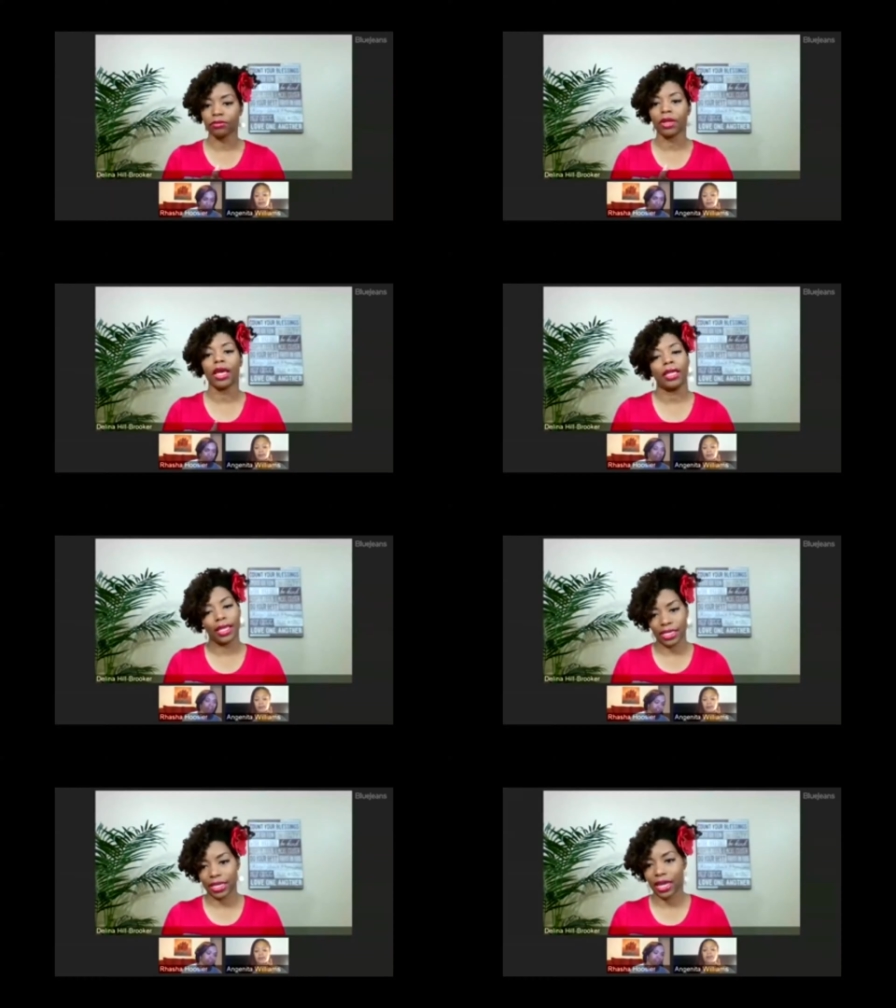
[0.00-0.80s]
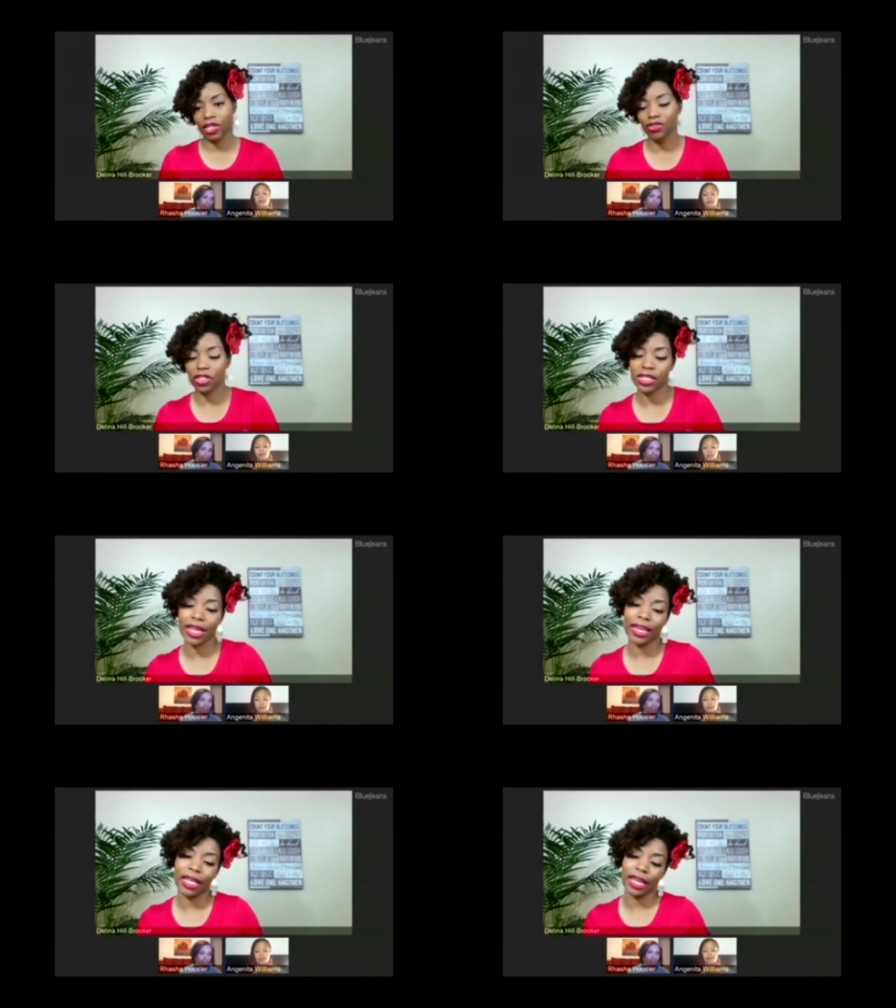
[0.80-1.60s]
Yes,
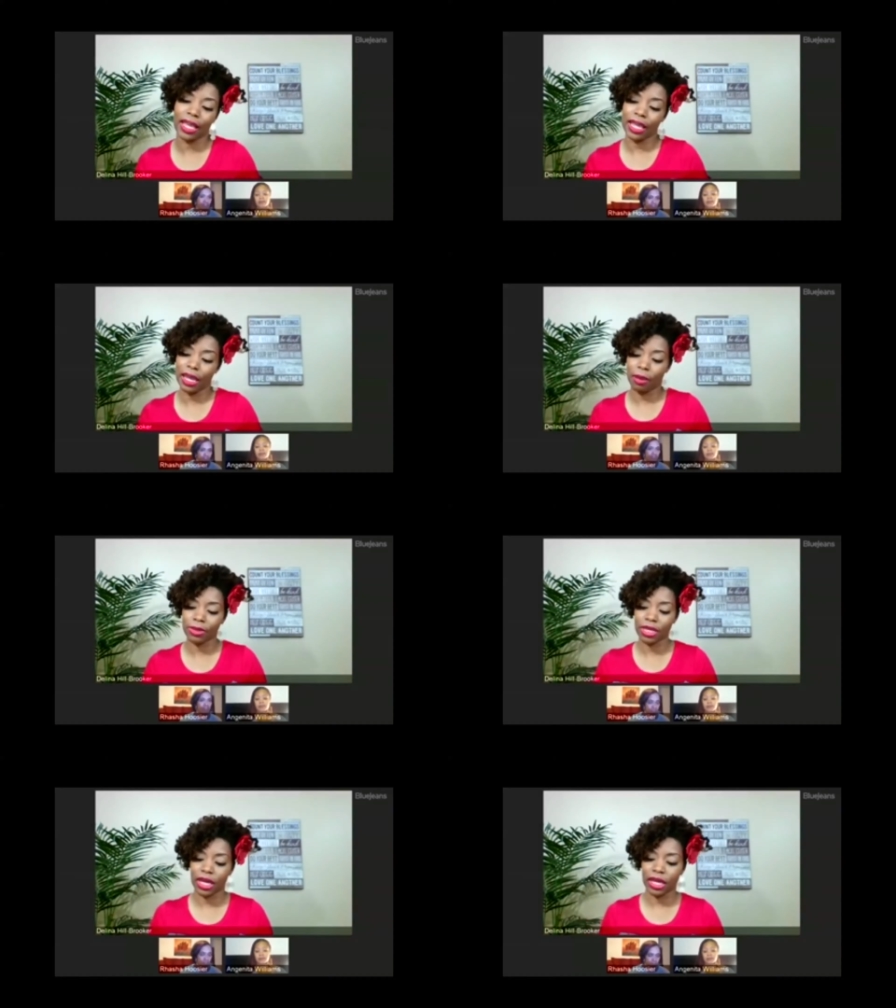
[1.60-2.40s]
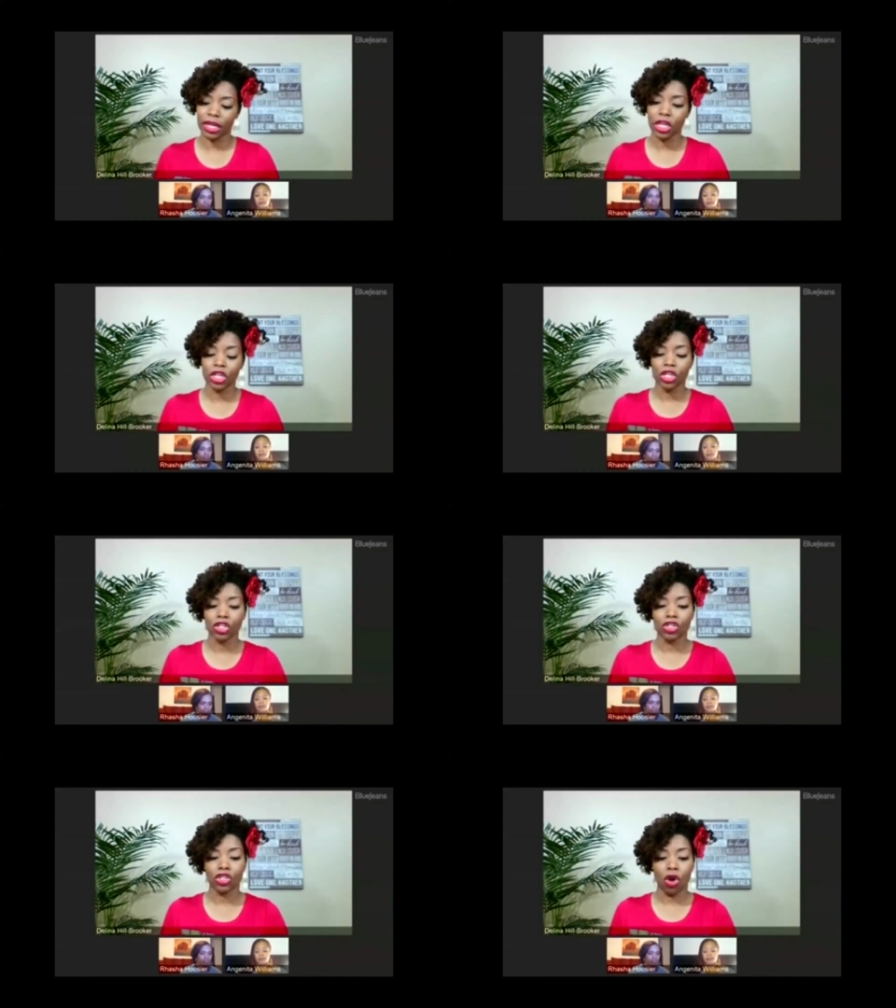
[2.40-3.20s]
lionessvizions.net and Amazon.
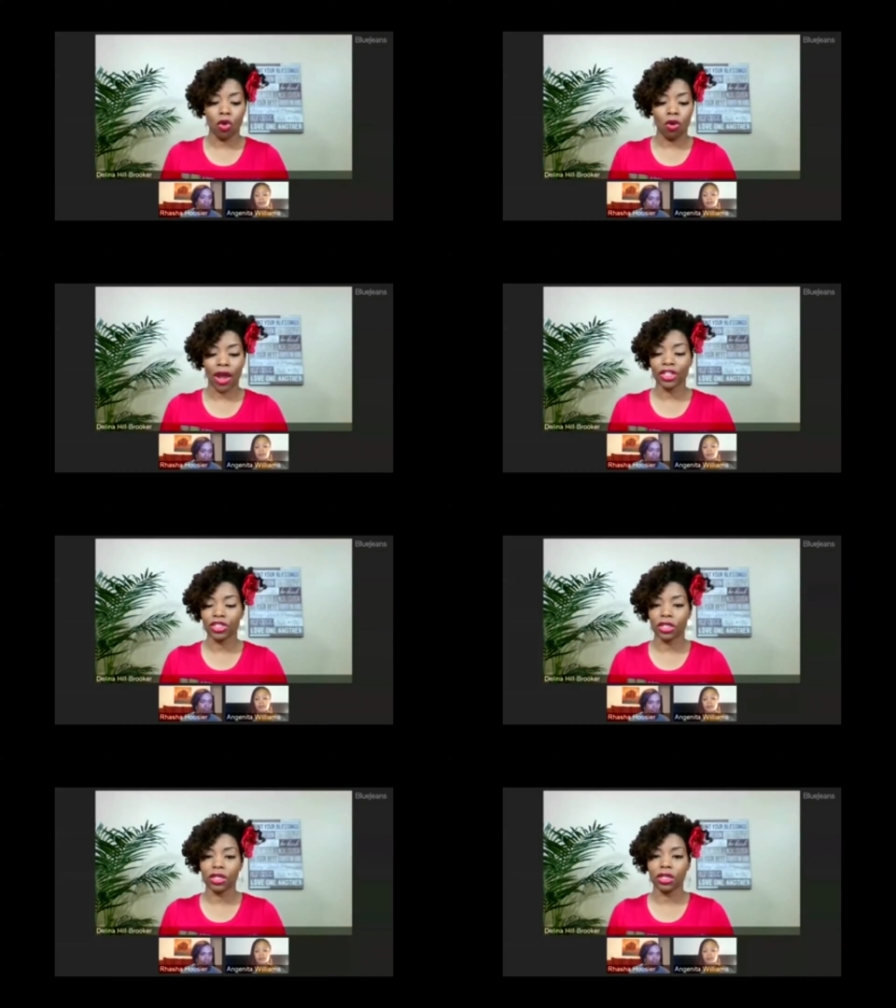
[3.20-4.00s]
So, Rasha.